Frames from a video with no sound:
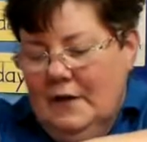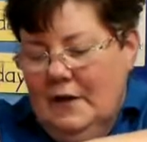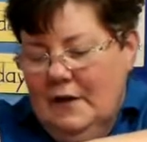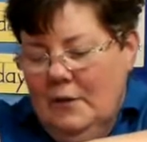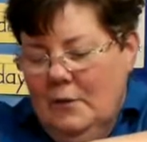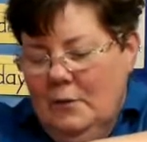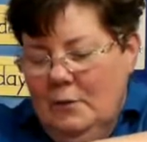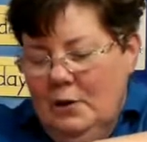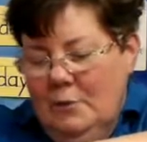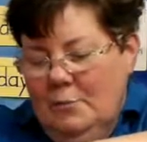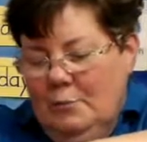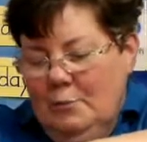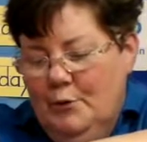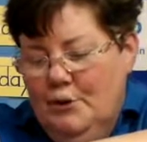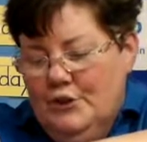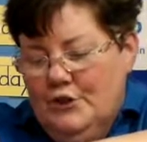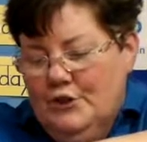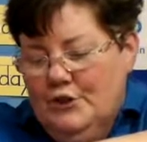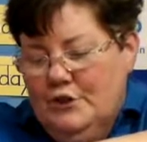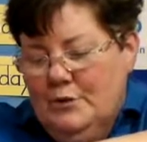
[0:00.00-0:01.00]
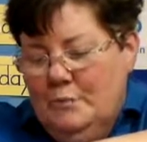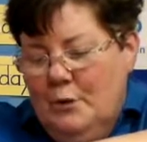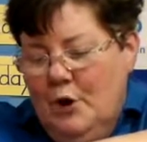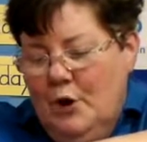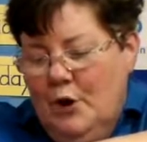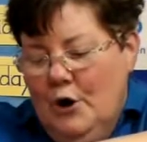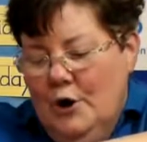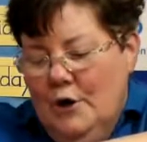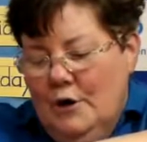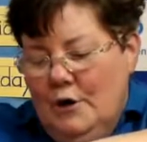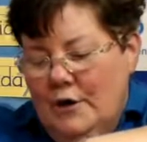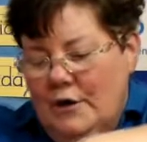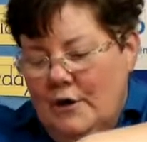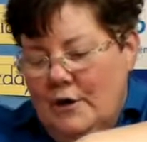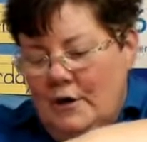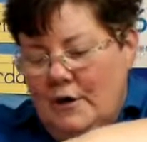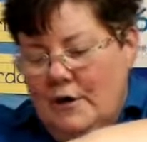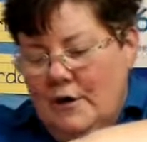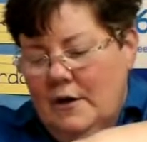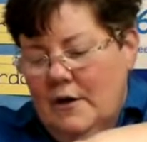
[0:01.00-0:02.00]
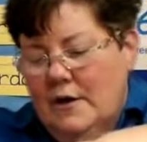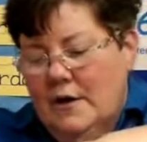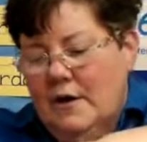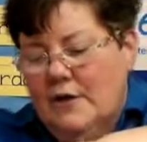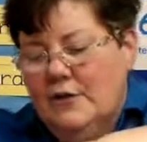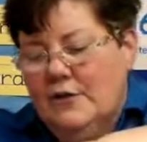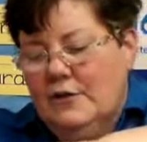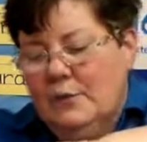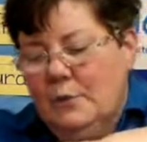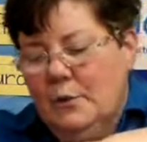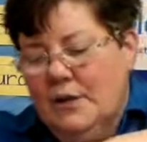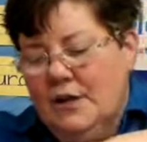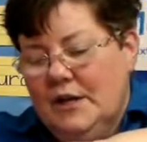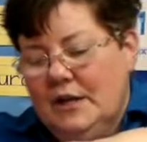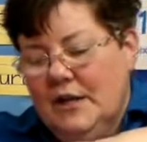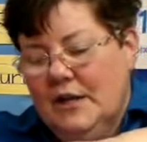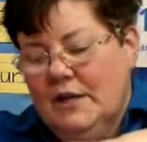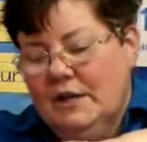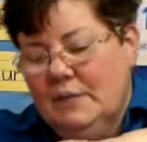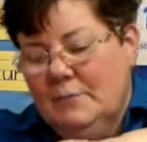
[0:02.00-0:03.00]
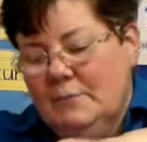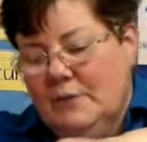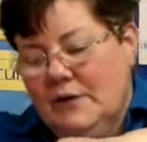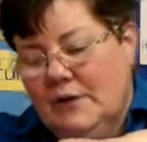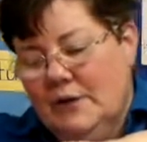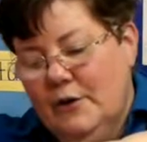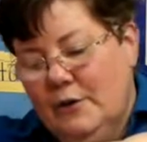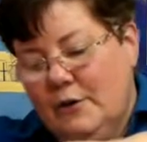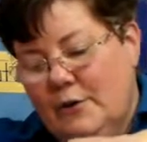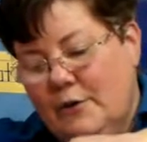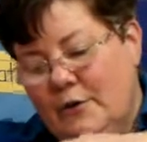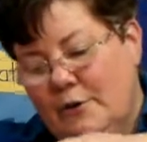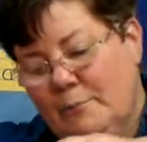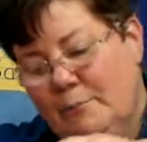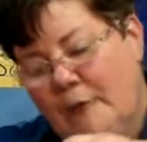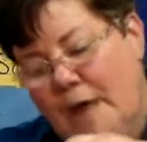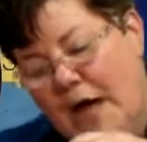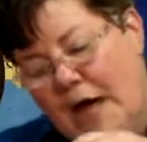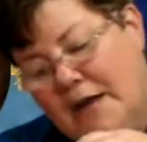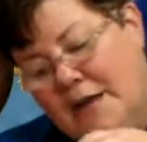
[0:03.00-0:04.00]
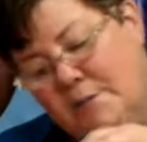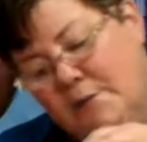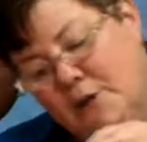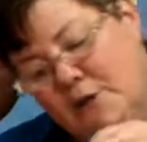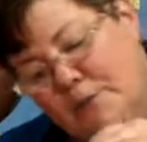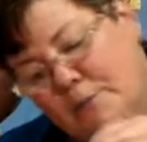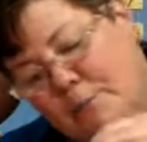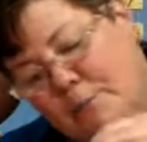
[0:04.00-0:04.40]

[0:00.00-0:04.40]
I don't want to push them hard. I just want to get them to go to the bottom of the